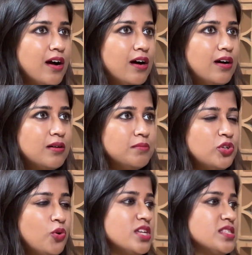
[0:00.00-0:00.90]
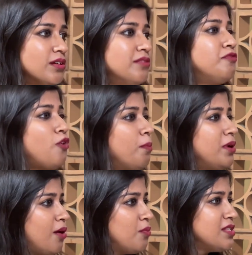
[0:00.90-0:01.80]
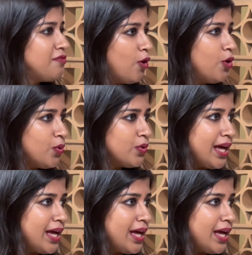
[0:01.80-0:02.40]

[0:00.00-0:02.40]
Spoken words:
a certain formula was followed